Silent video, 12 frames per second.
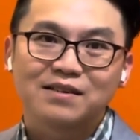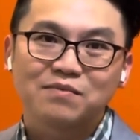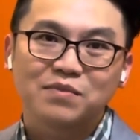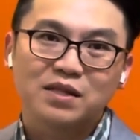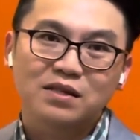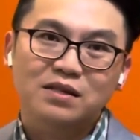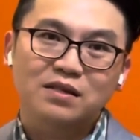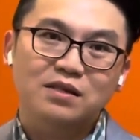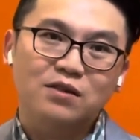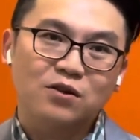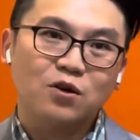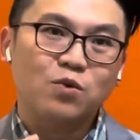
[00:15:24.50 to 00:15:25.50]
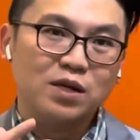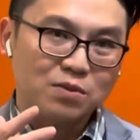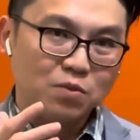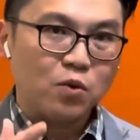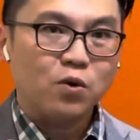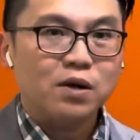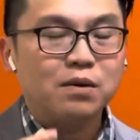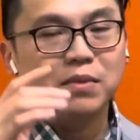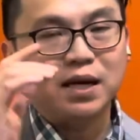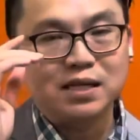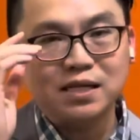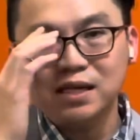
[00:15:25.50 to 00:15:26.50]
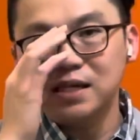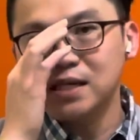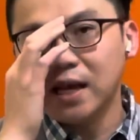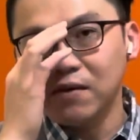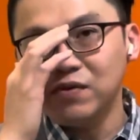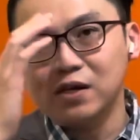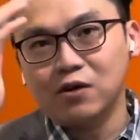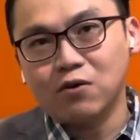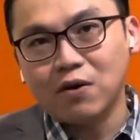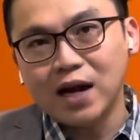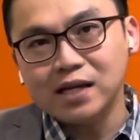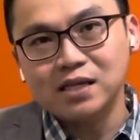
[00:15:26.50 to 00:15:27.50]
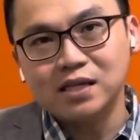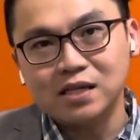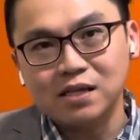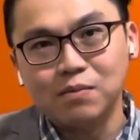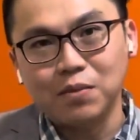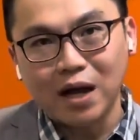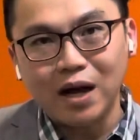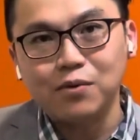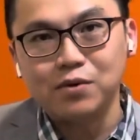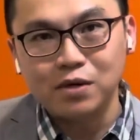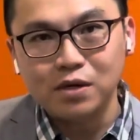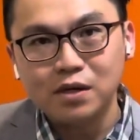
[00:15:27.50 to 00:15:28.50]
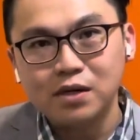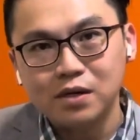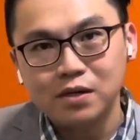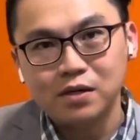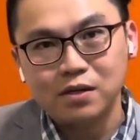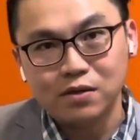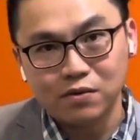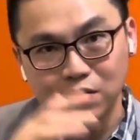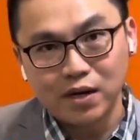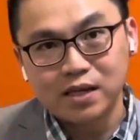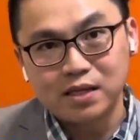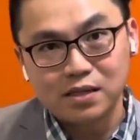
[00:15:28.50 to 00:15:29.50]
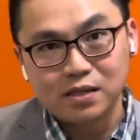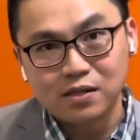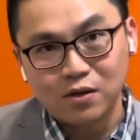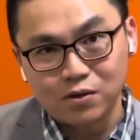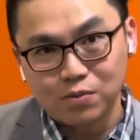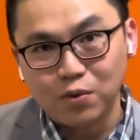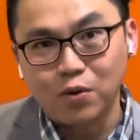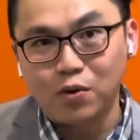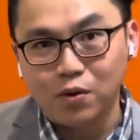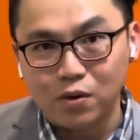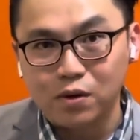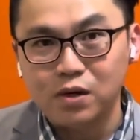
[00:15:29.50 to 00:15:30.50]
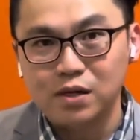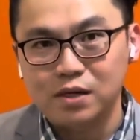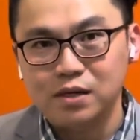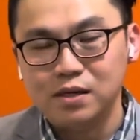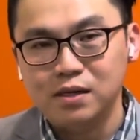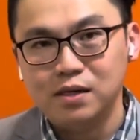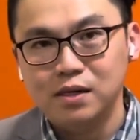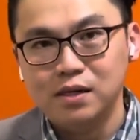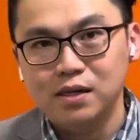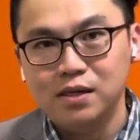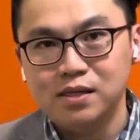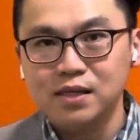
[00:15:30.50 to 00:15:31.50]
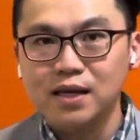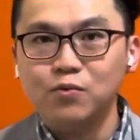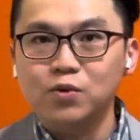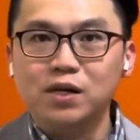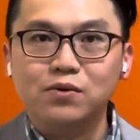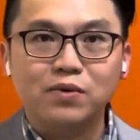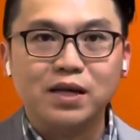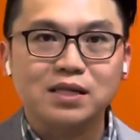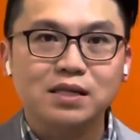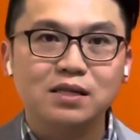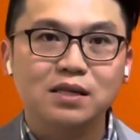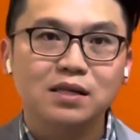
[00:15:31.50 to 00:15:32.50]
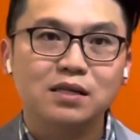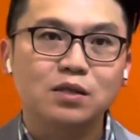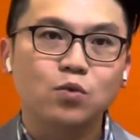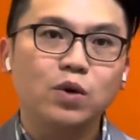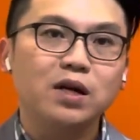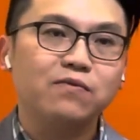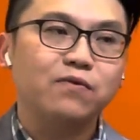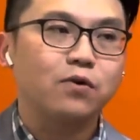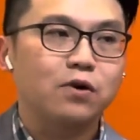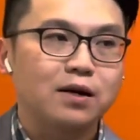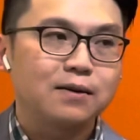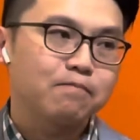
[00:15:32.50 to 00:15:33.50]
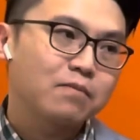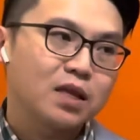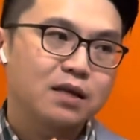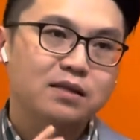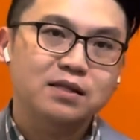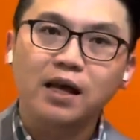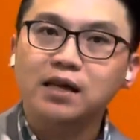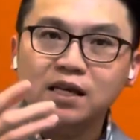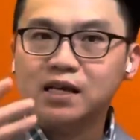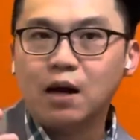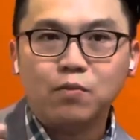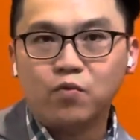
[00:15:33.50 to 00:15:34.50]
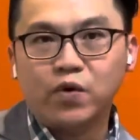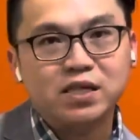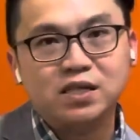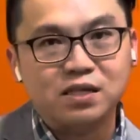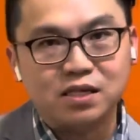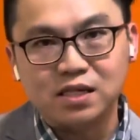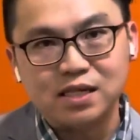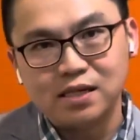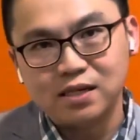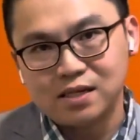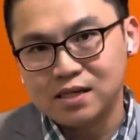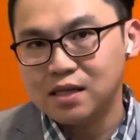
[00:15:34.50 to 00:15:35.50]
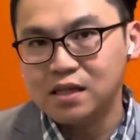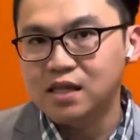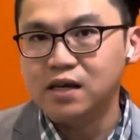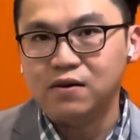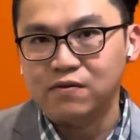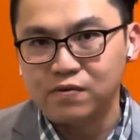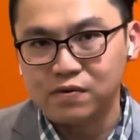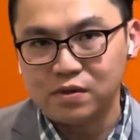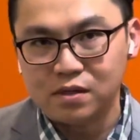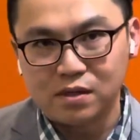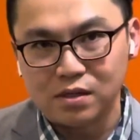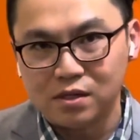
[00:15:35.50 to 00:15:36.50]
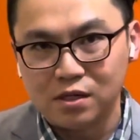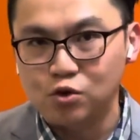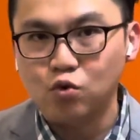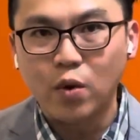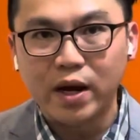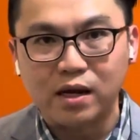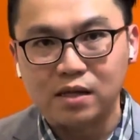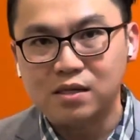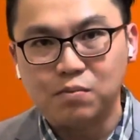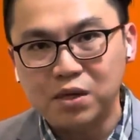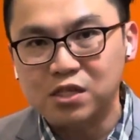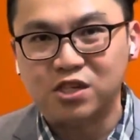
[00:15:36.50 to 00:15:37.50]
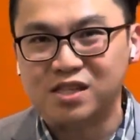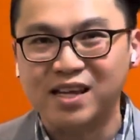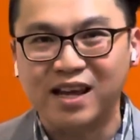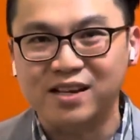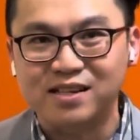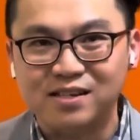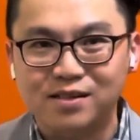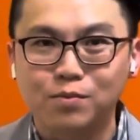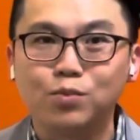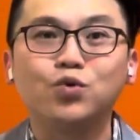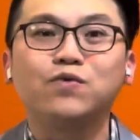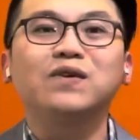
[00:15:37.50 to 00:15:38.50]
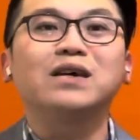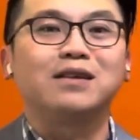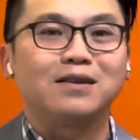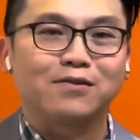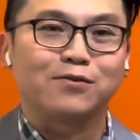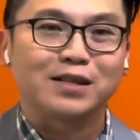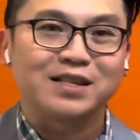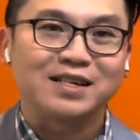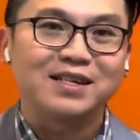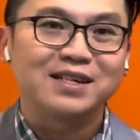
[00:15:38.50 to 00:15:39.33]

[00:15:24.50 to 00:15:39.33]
But you know what's more amazing? It's having Christ's power rest on Paul. See, that word rest is the word for taking up residence, to live, to dwell, to pitch a tent, to move in, really.